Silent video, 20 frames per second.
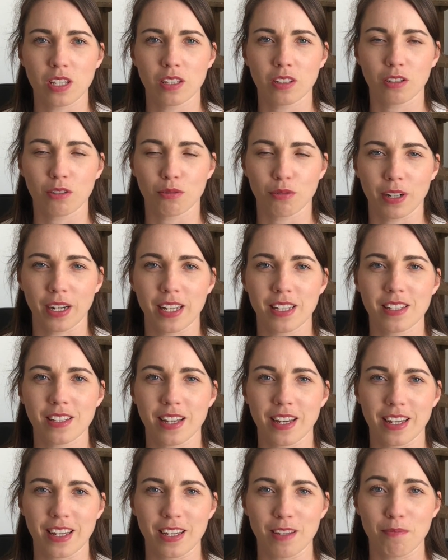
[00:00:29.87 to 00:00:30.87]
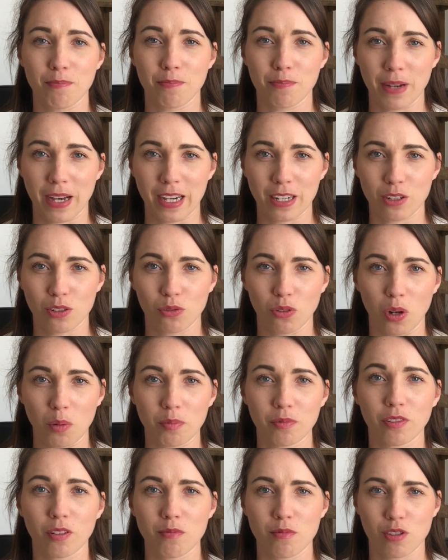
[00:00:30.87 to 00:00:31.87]
create a backdrop
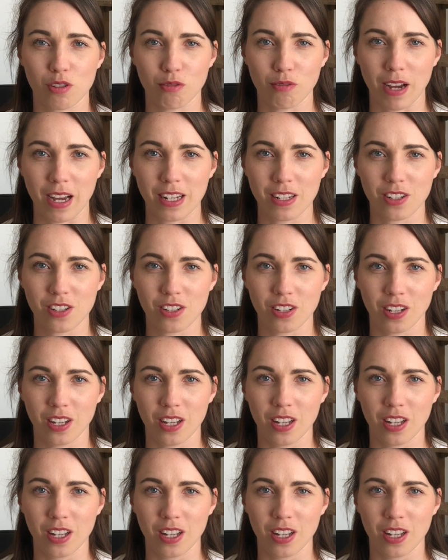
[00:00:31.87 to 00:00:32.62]
from scratch,